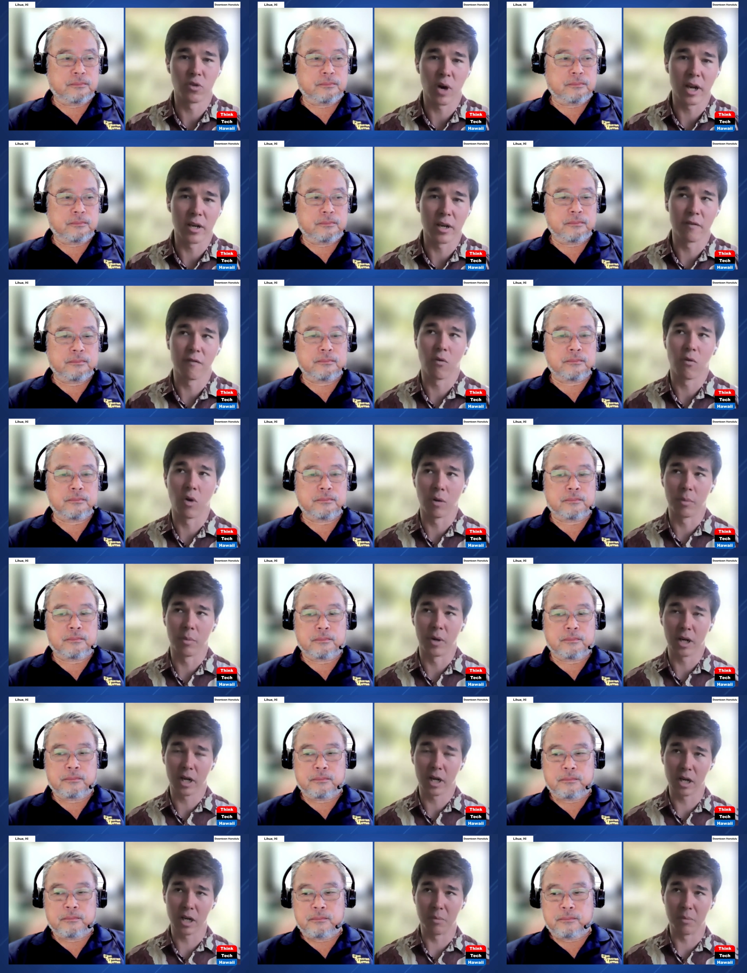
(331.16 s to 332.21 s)
Speaker 1: we've tried to form
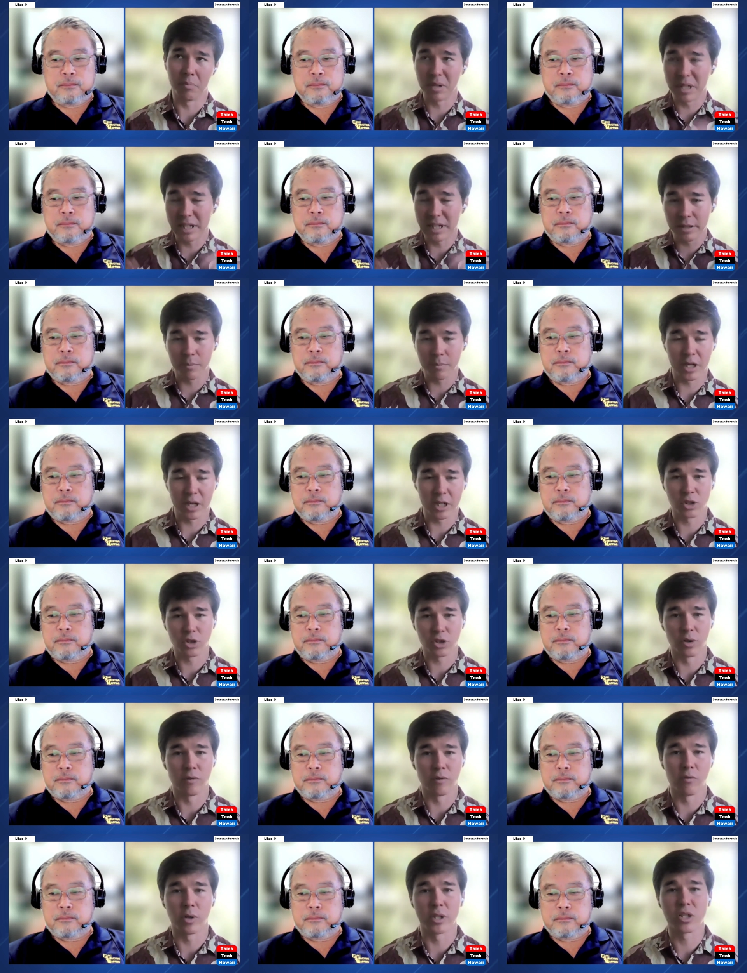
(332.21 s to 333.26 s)
a complete
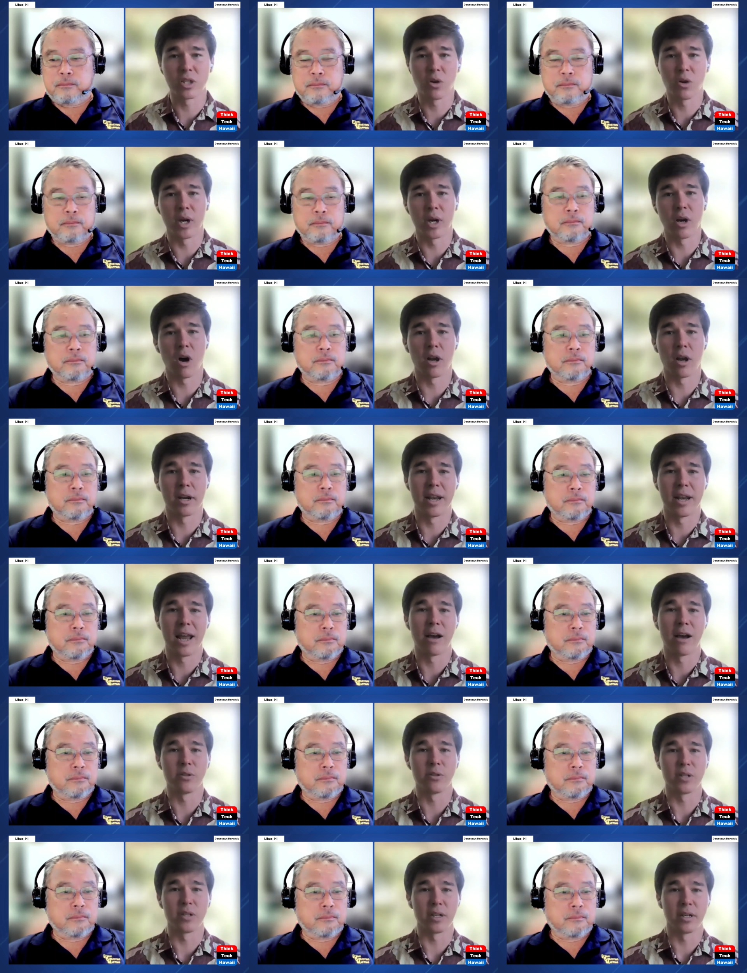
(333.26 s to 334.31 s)
picture of what's going on in
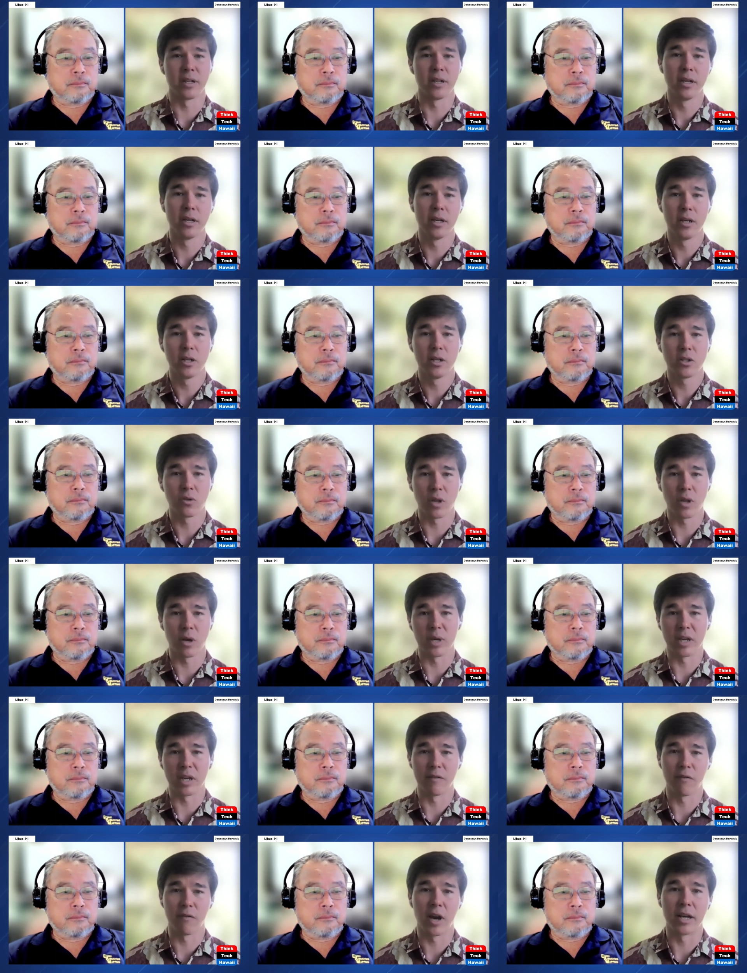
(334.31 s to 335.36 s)
housing, so that
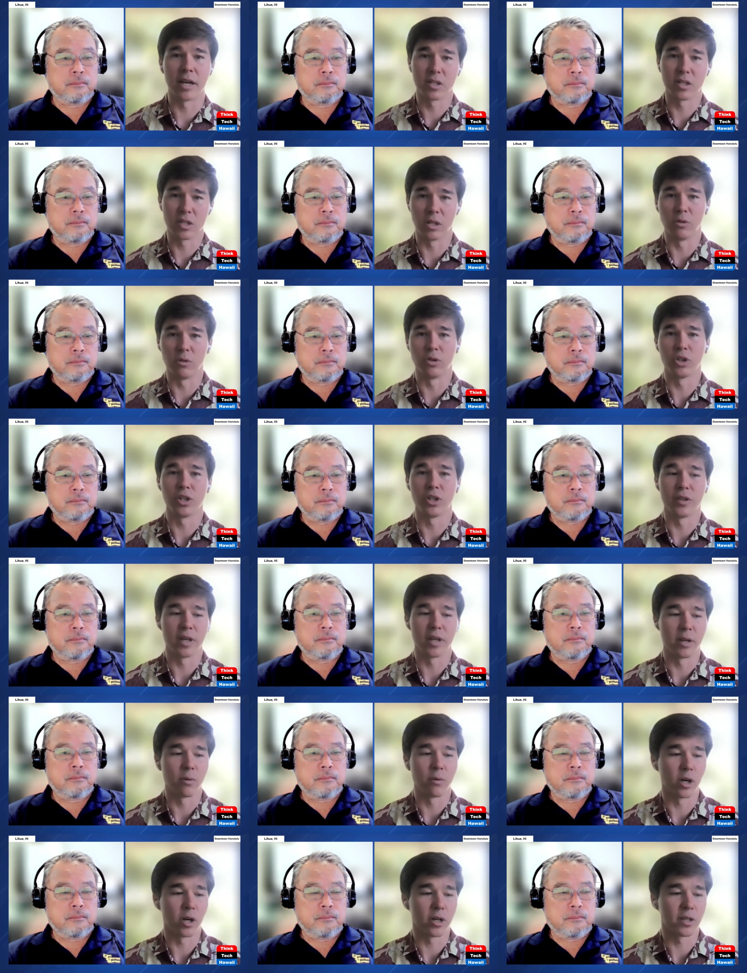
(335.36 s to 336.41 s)
we can find a solution
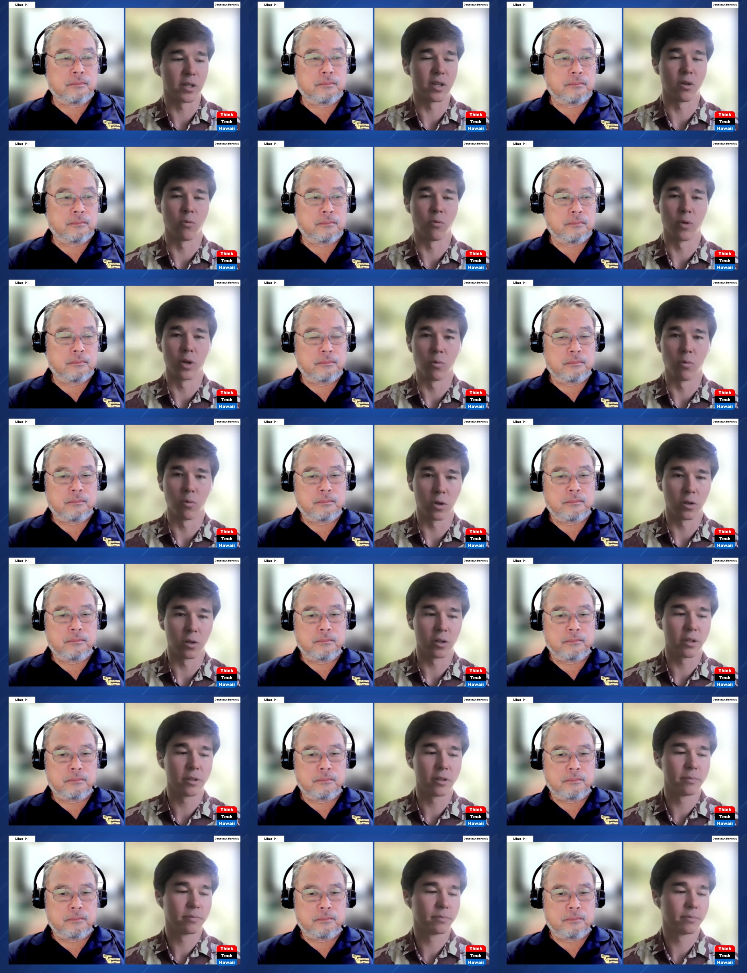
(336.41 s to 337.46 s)
that works in the real
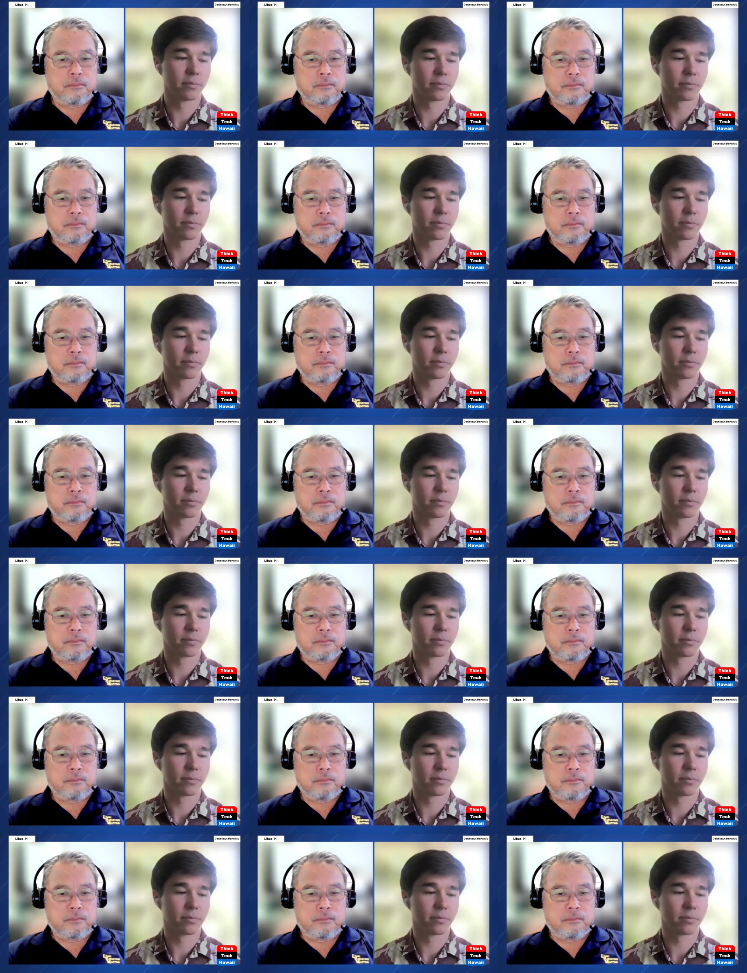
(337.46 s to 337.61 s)
world.